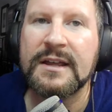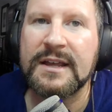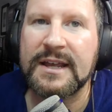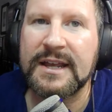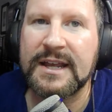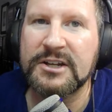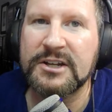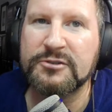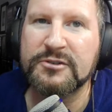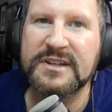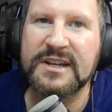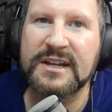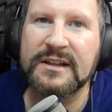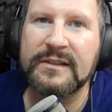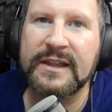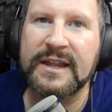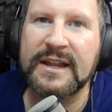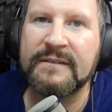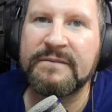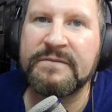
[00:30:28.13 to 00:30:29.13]

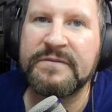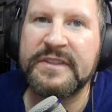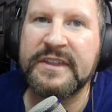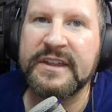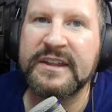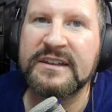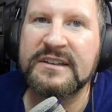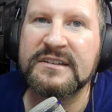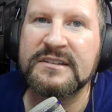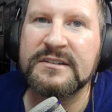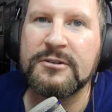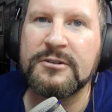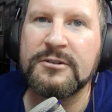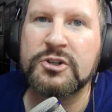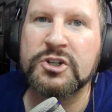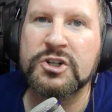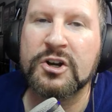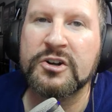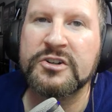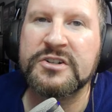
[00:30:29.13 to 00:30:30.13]
Interestingly, if this new
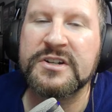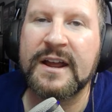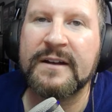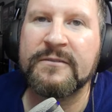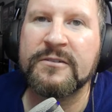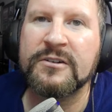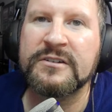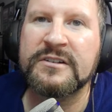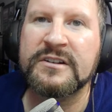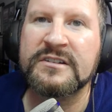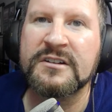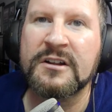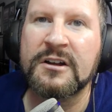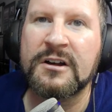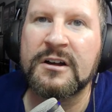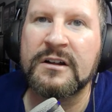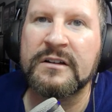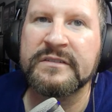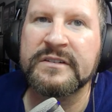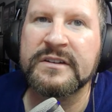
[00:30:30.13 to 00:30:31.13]
church ever
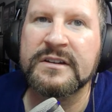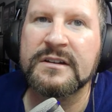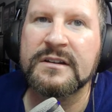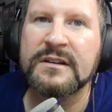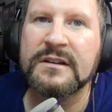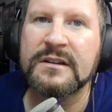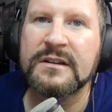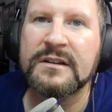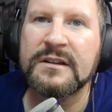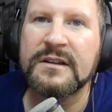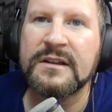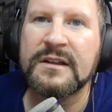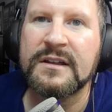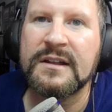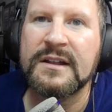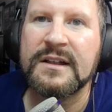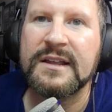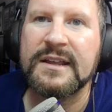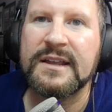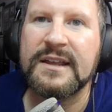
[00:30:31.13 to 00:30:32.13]
dissolves,
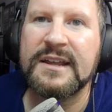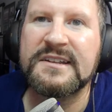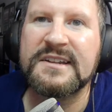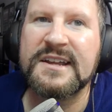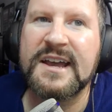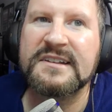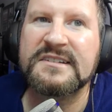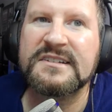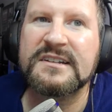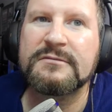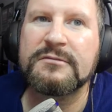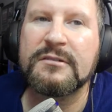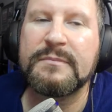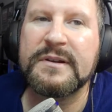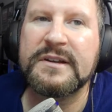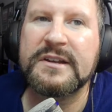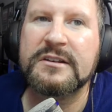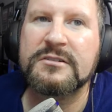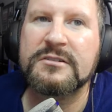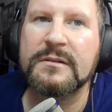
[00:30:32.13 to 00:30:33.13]
its assets would
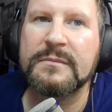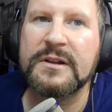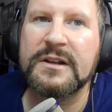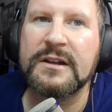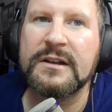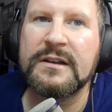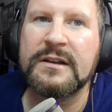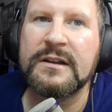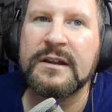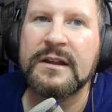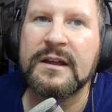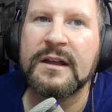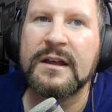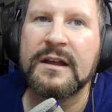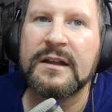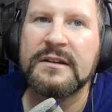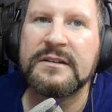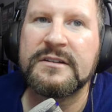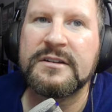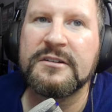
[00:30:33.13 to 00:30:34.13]
be distributed
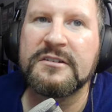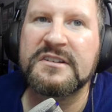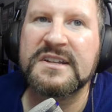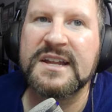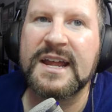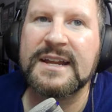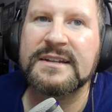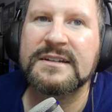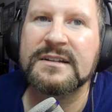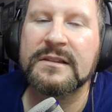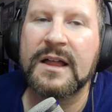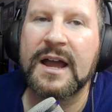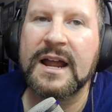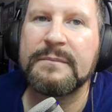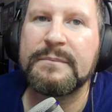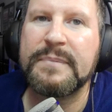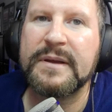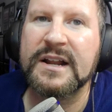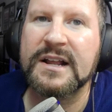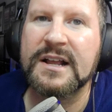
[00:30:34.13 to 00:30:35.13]
to St.
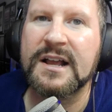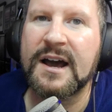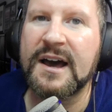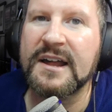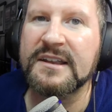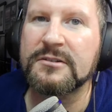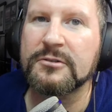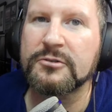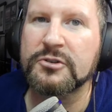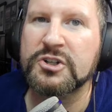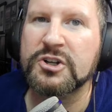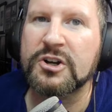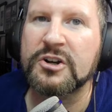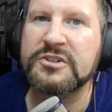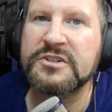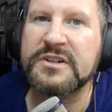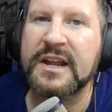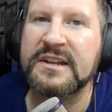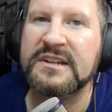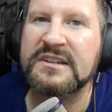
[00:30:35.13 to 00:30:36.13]
Delight Pentecostal
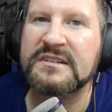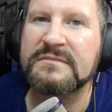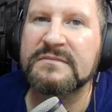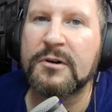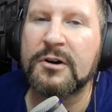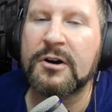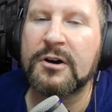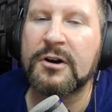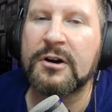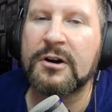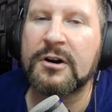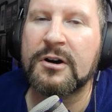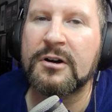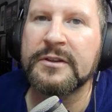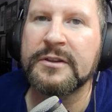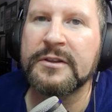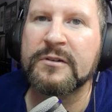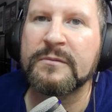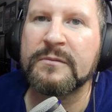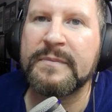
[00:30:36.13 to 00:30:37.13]
Church, a small
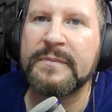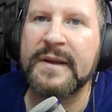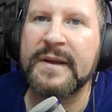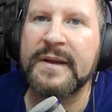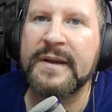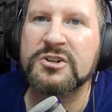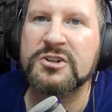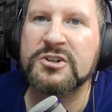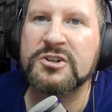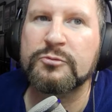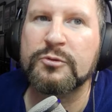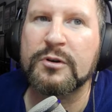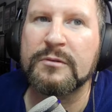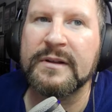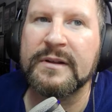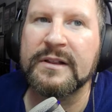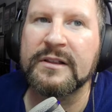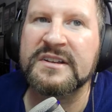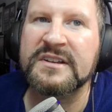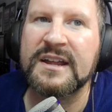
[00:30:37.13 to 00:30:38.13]
Little River-based
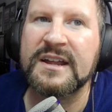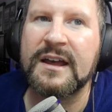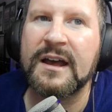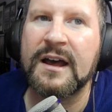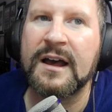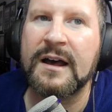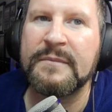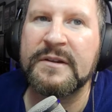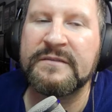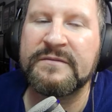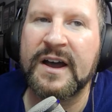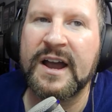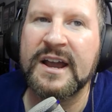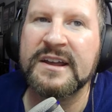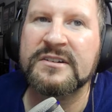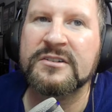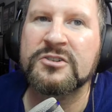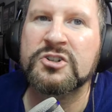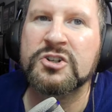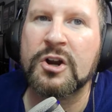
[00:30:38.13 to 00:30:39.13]
church where Miller's
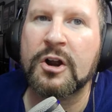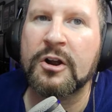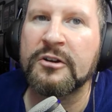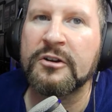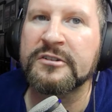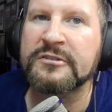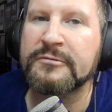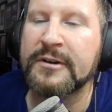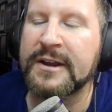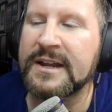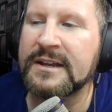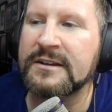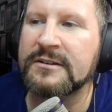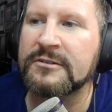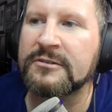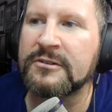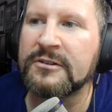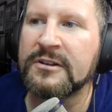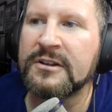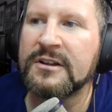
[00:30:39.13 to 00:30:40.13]
advisor, Charles
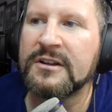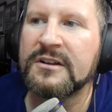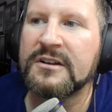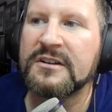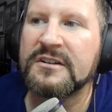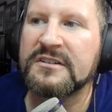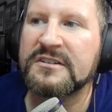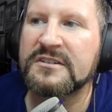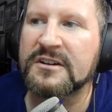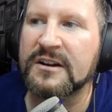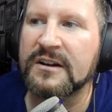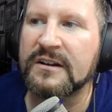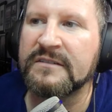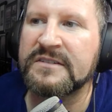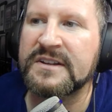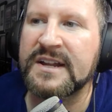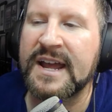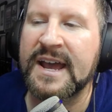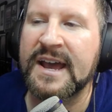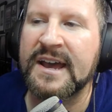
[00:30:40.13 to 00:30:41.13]
Randall,
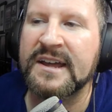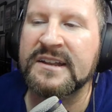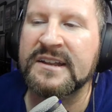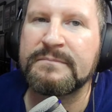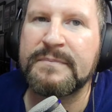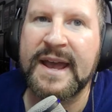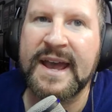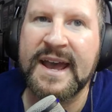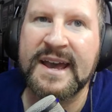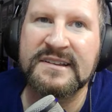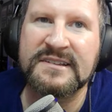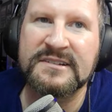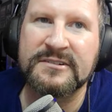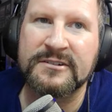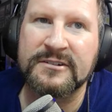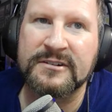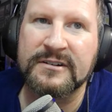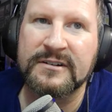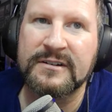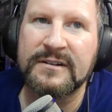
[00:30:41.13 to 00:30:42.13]
serves as
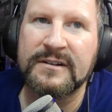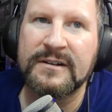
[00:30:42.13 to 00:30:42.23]
pastor.